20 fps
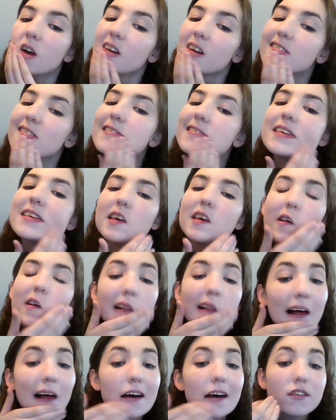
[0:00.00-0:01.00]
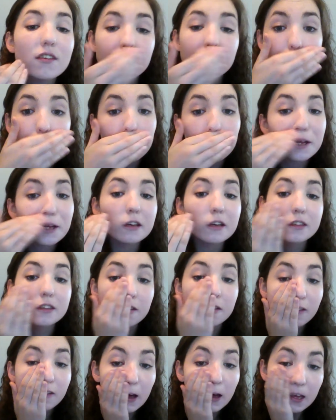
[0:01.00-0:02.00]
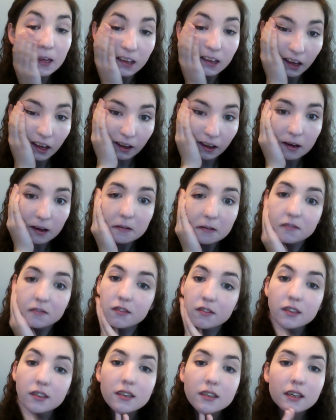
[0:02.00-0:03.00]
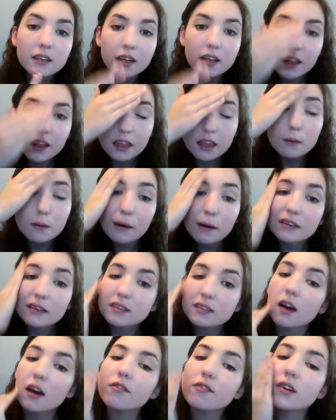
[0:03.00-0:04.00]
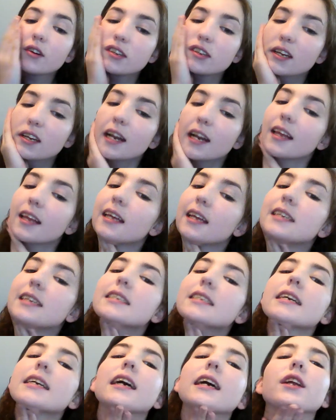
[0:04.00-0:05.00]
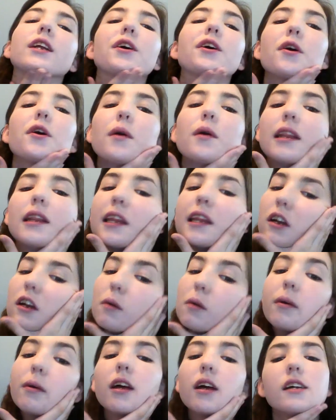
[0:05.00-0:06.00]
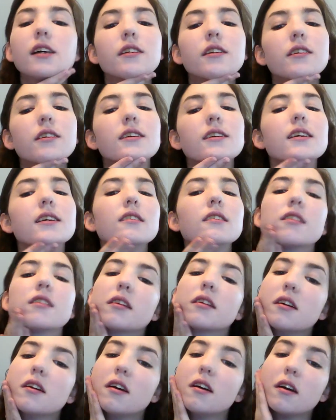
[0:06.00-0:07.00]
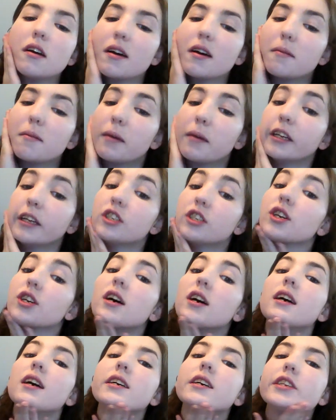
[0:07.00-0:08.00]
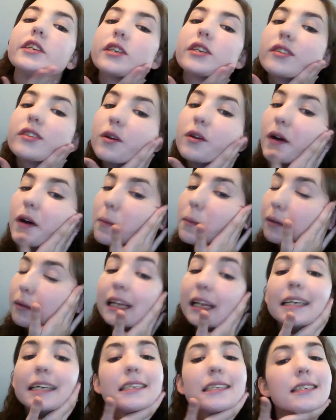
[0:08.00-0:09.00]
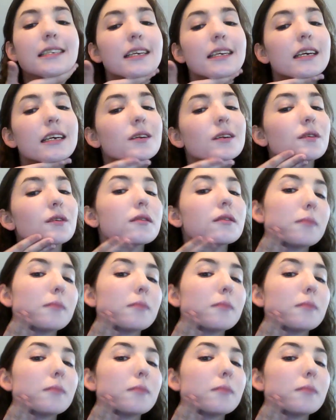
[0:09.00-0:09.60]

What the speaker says: until I feel as if I have the best coverage. And I like to kind of go a little bit underneath my jaw just so it blends in with